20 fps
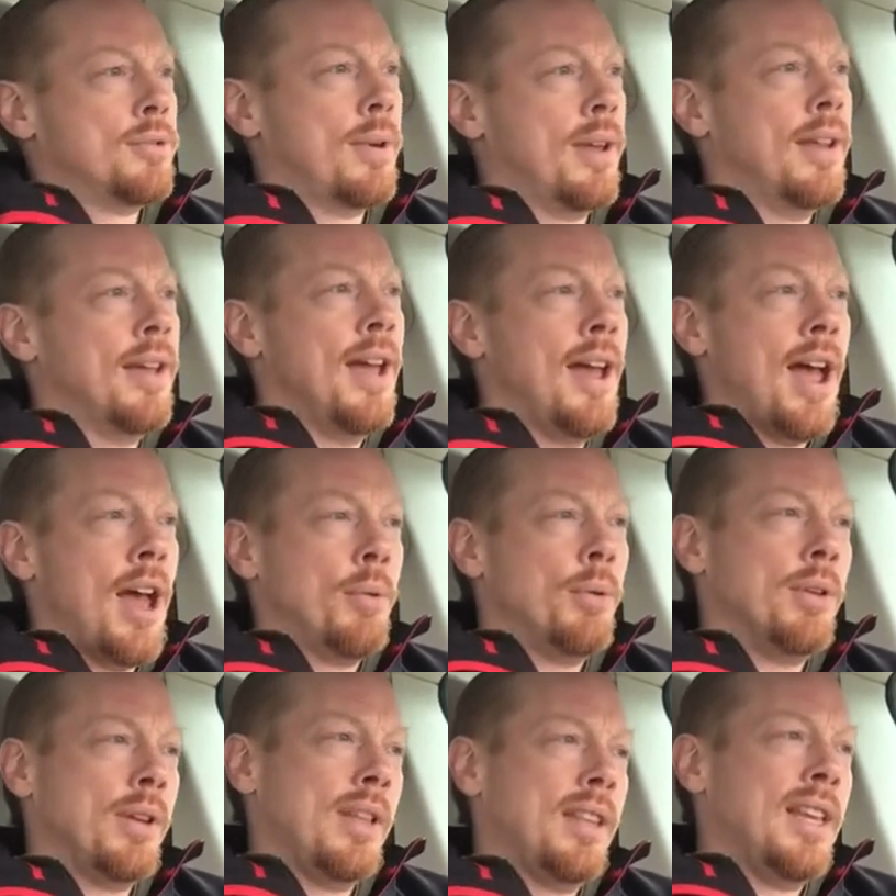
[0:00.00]
So I
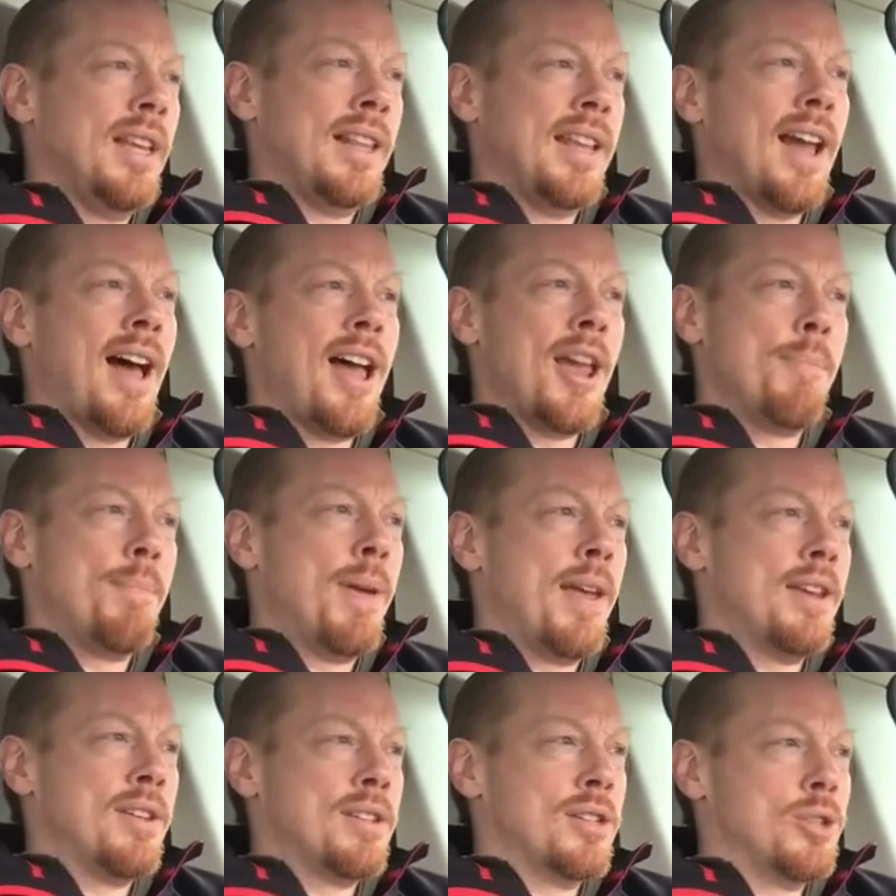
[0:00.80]
really think the
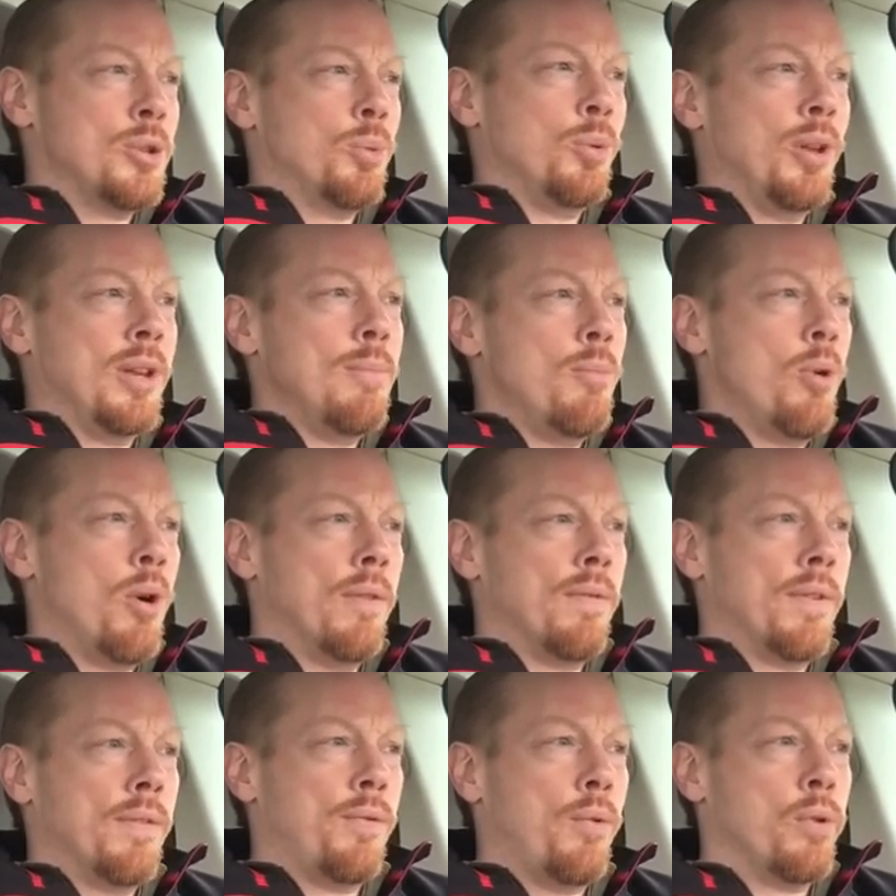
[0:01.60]
I-Pace is really
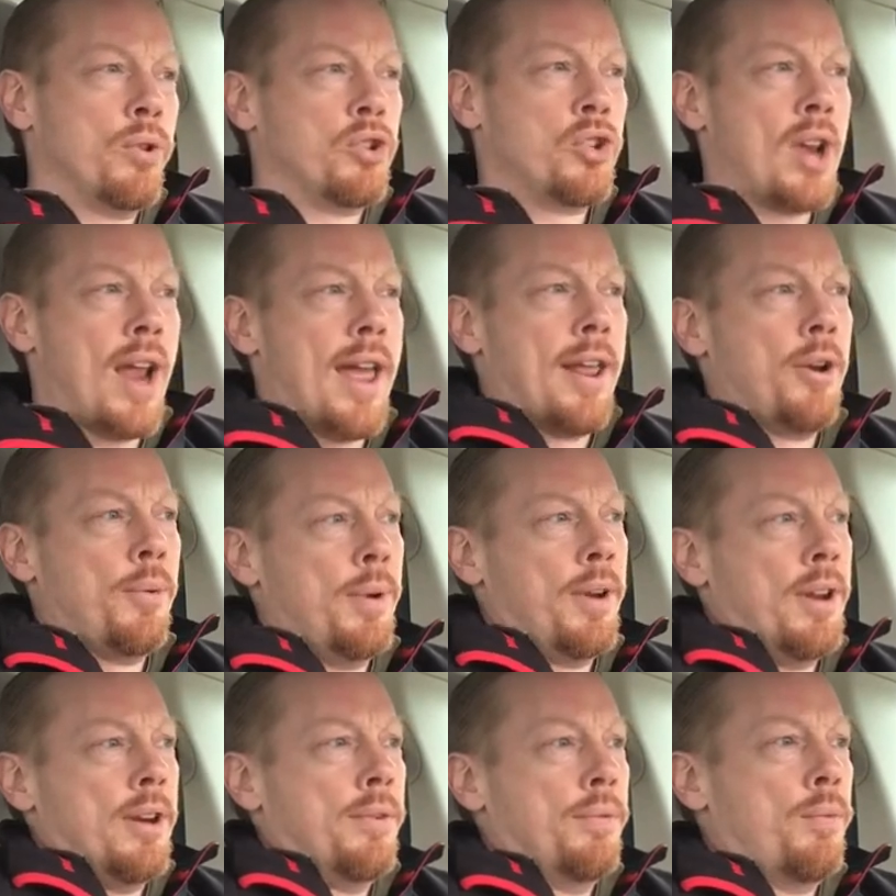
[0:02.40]
more of a
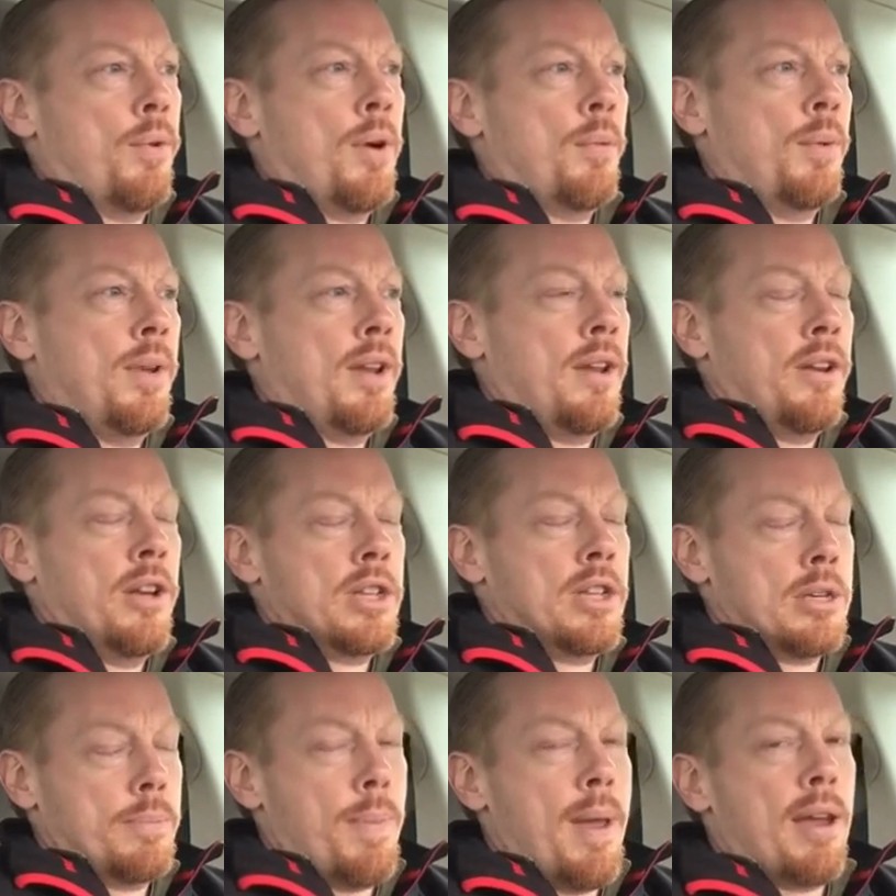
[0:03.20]
foreshadowing of what we could
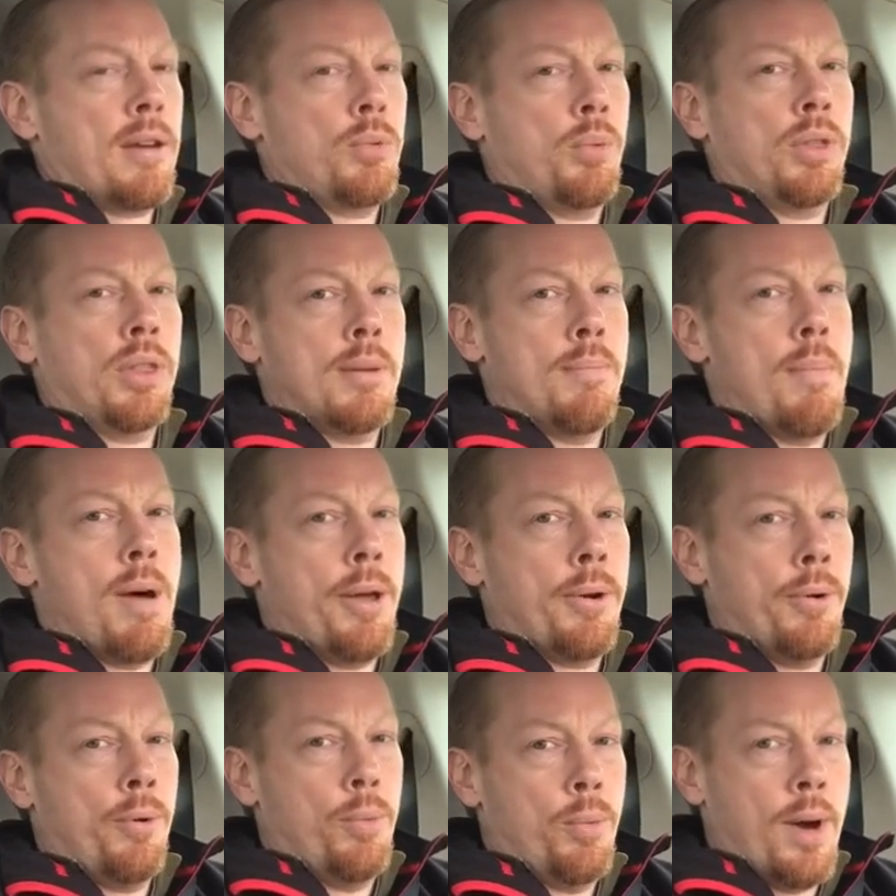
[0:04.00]
expect with the
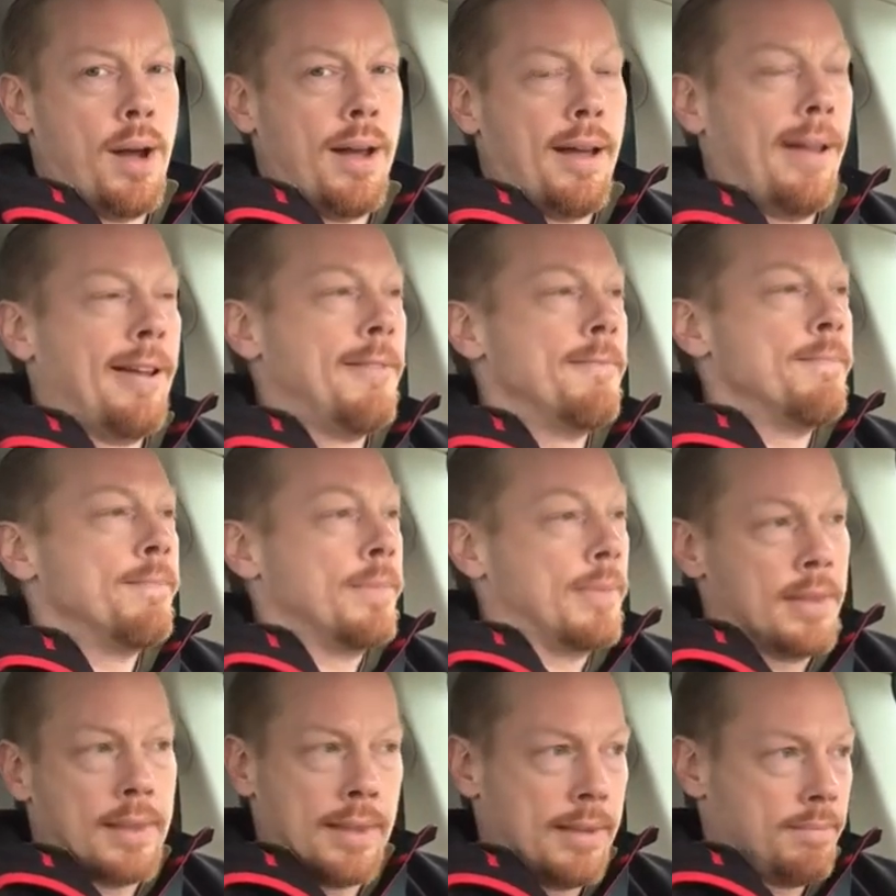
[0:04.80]
Model Y
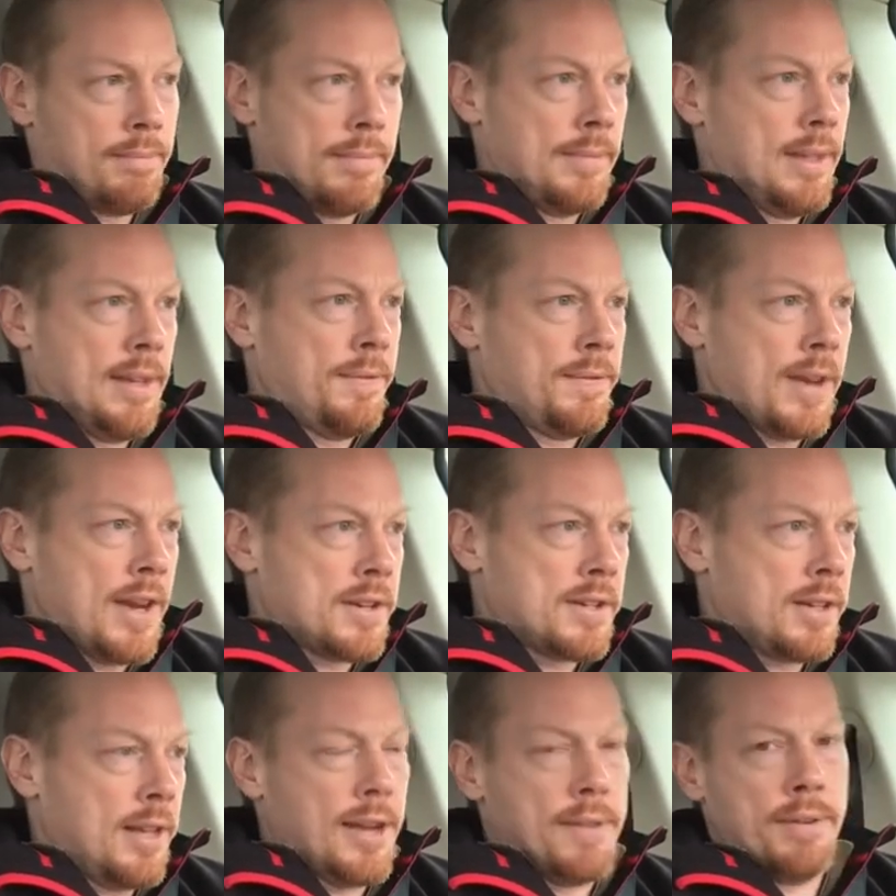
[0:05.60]
if
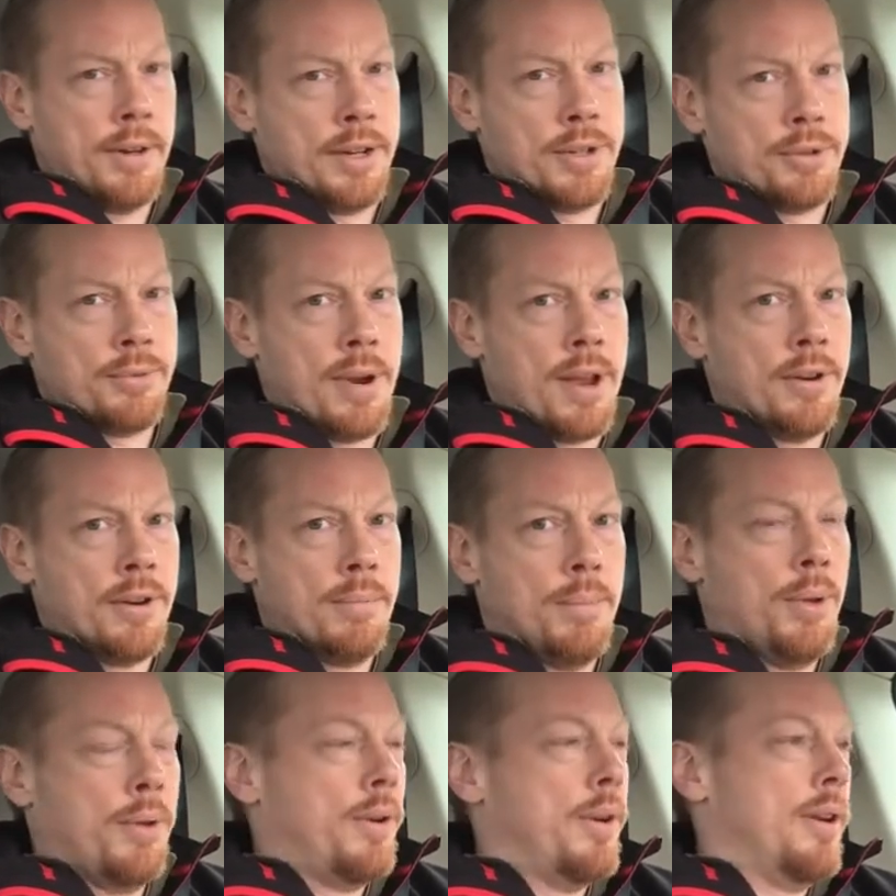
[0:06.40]
Tesla ever gets around to
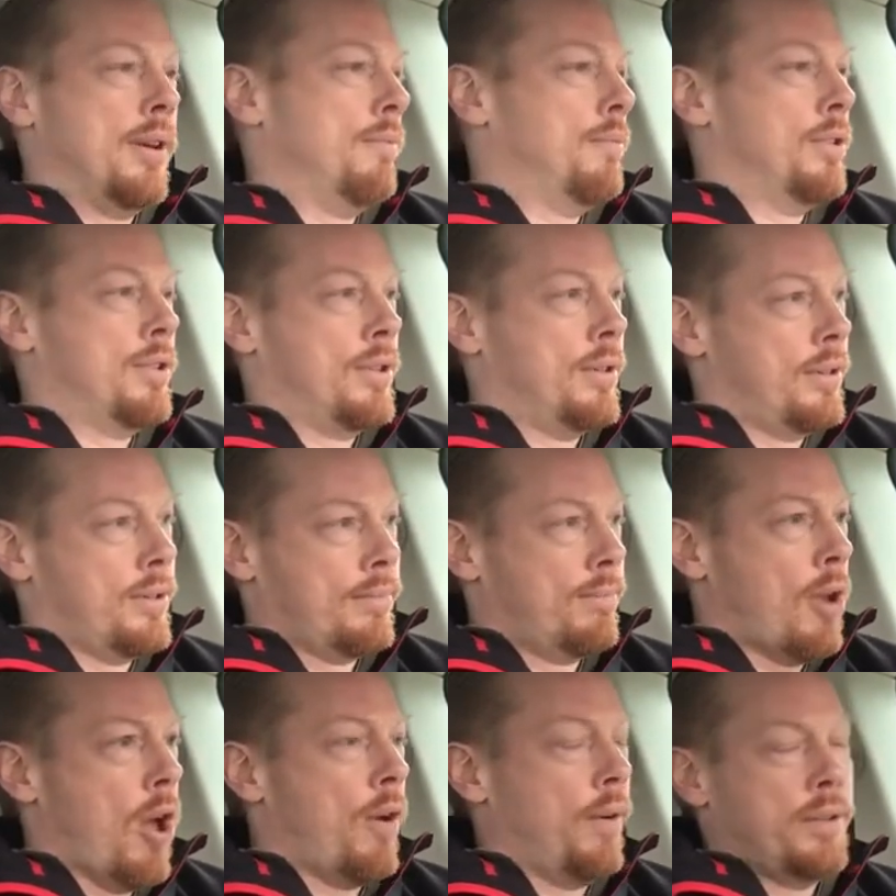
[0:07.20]
building it, which
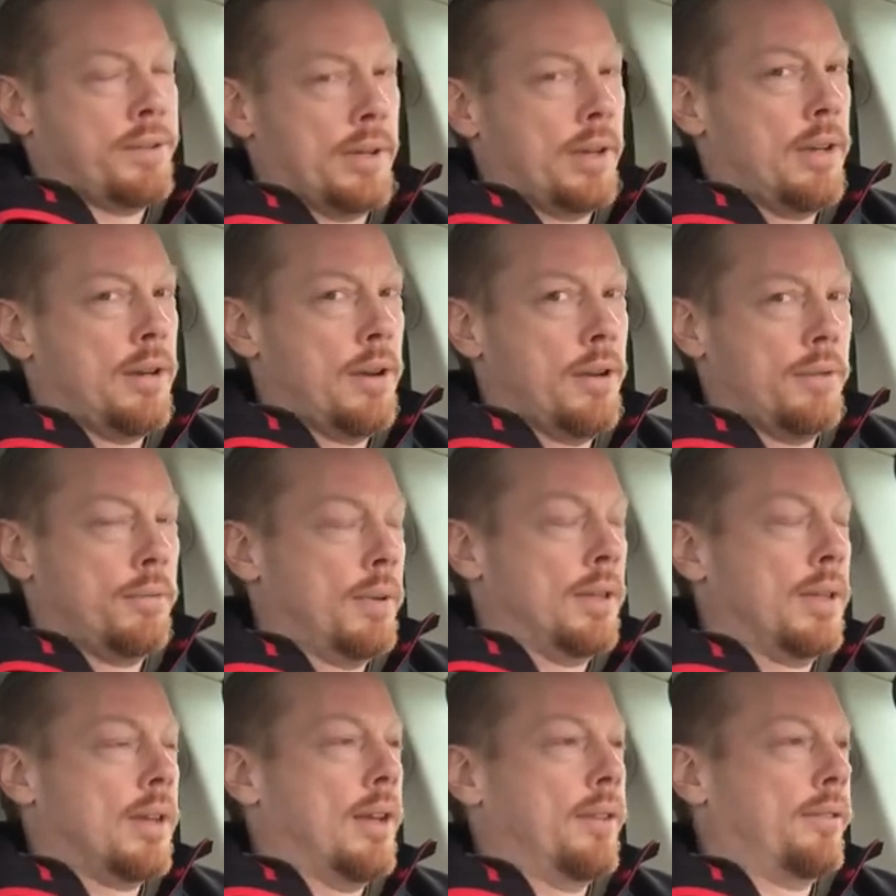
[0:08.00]
is always an unknown
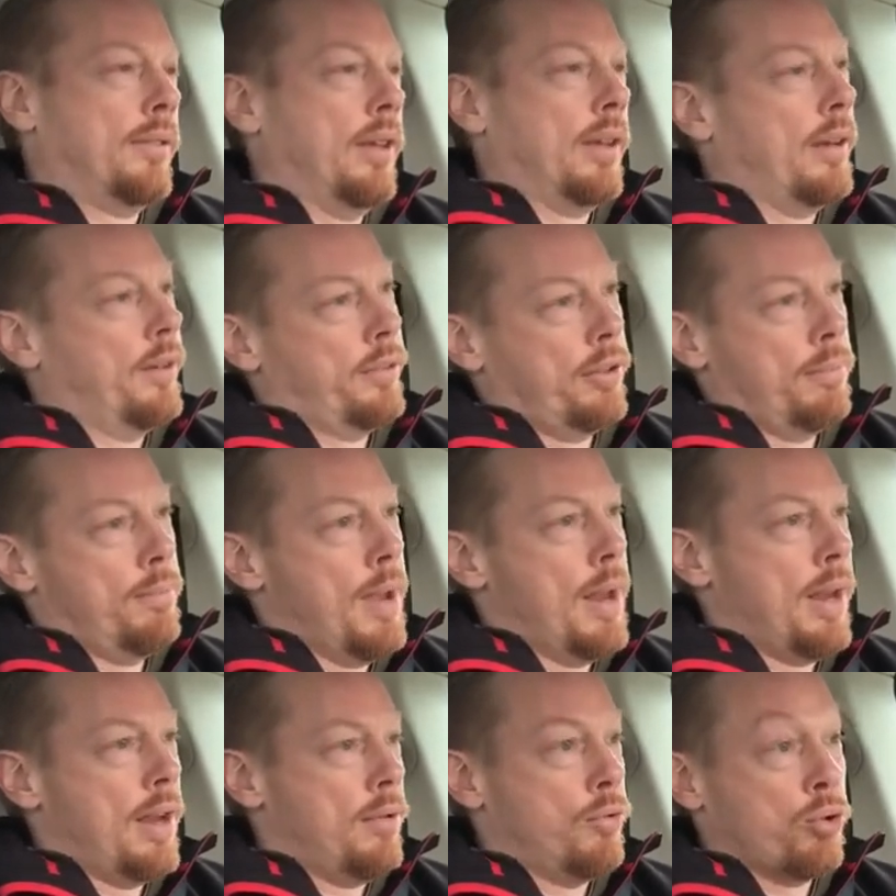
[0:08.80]
with Tesla because they're
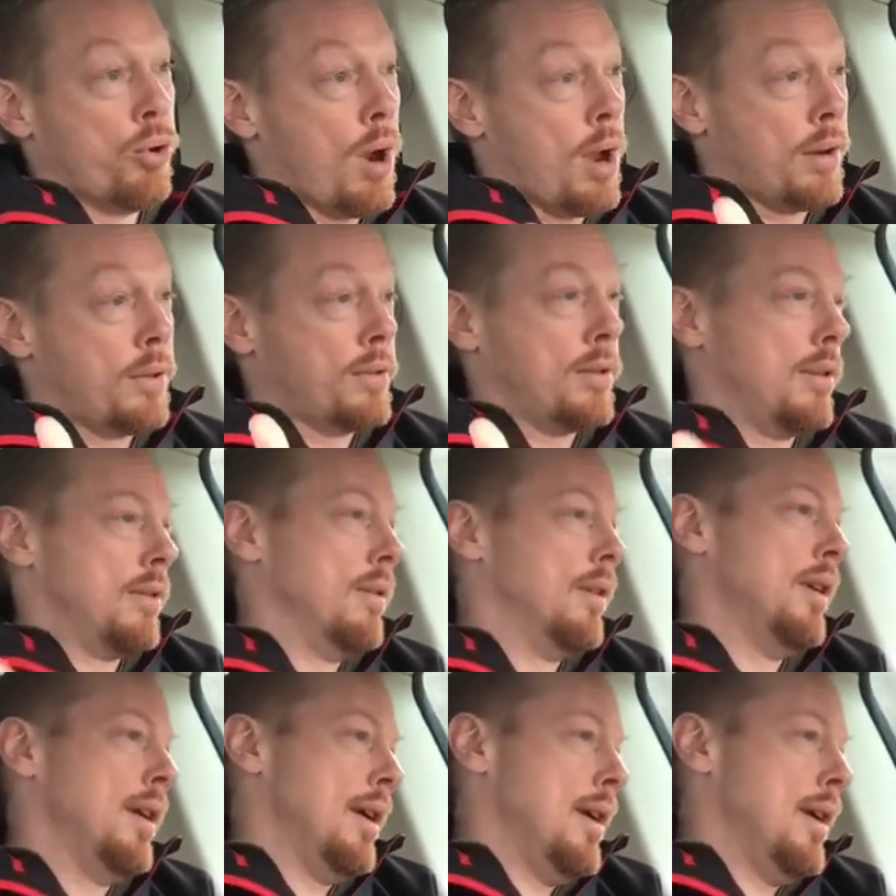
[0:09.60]
making trucks and